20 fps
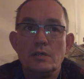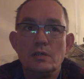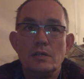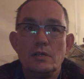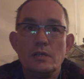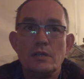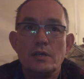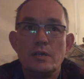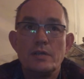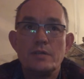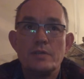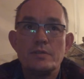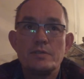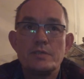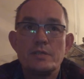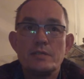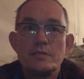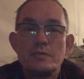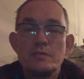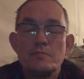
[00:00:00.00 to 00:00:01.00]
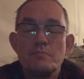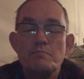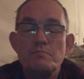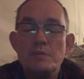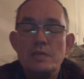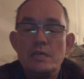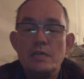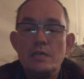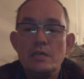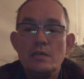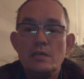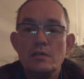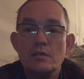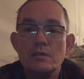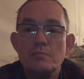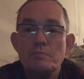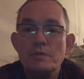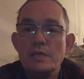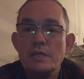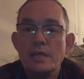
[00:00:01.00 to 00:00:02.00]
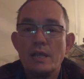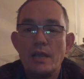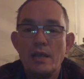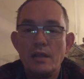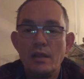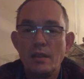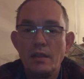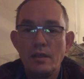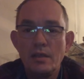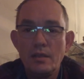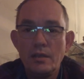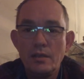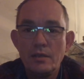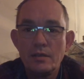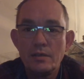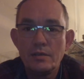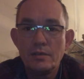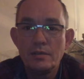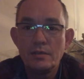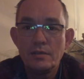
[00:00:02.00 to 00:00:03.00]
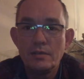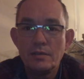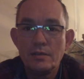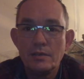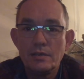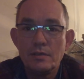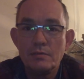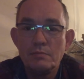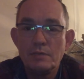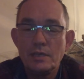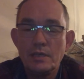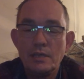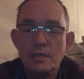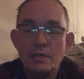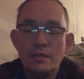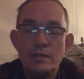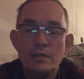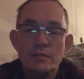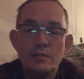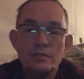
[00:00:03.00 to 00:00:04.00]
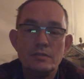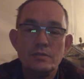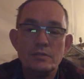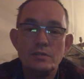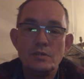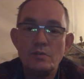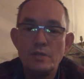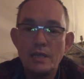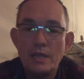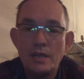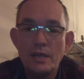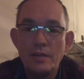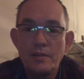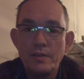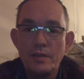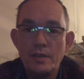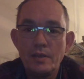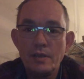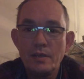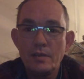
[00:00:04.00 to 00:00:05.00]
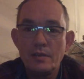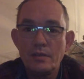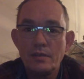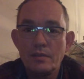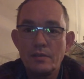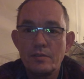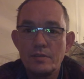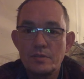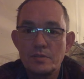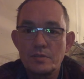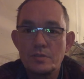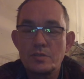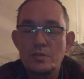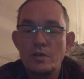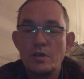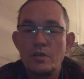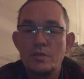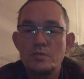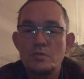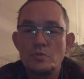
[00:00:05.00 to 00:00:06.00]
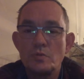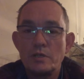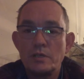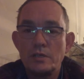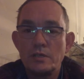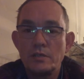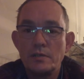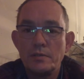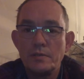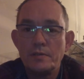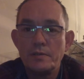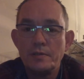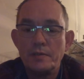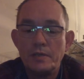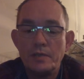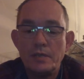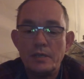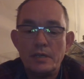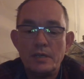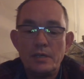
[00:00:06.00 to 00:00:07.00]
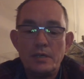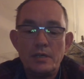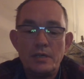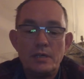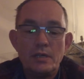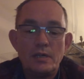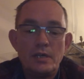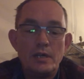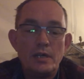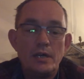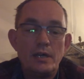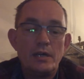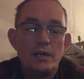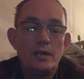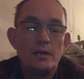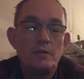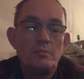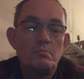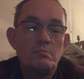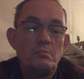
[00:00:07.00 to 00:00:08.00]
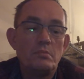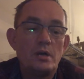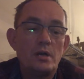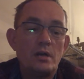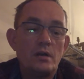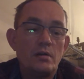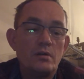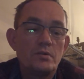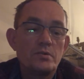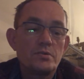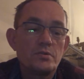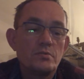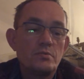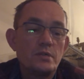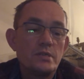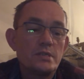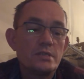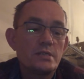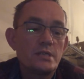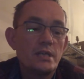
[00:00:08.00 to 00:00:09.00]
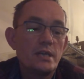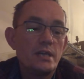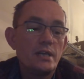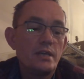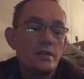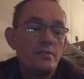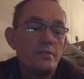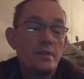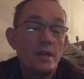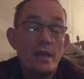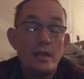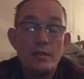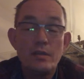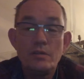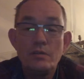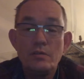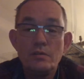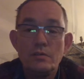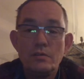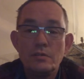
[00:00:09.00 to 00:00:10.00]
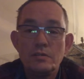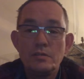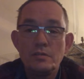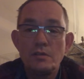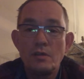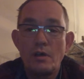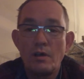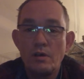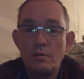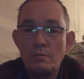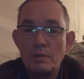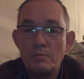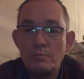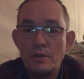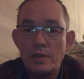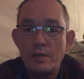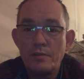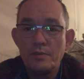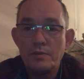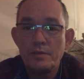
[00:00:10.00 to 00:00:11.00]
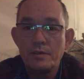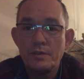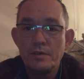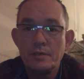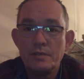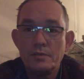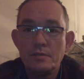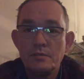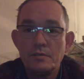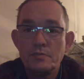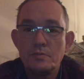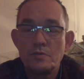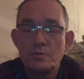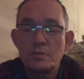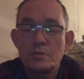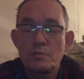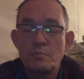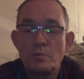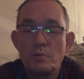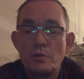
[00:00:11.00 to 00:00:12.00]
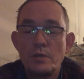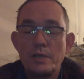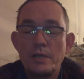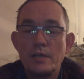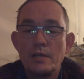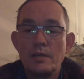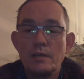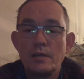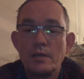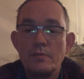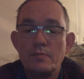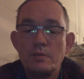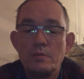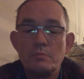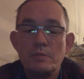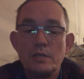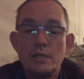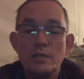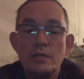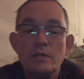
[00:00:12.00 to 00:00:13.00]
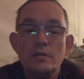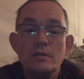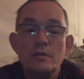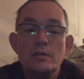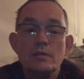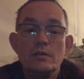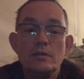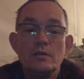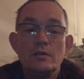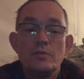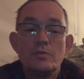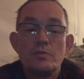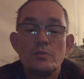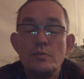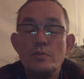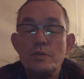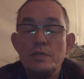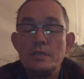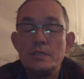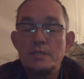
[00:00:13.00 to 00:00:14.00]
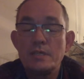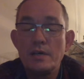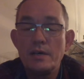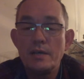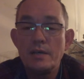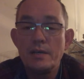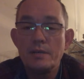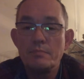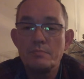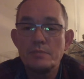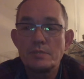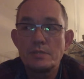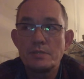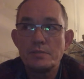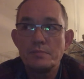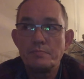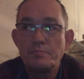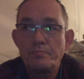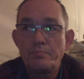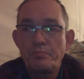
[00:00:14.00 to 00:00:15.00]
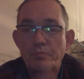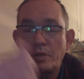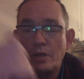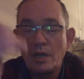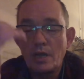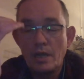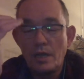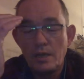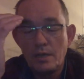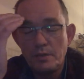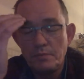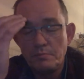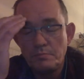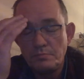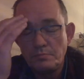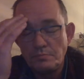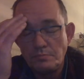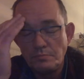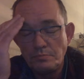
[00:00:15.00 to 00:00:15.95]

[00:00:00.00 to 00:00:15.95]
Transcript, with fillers: not in the sense of me being anything, me doing anything. This is God's will. Um, I also want to say thank you to all my brethren for supporting and loving me through these times. Um,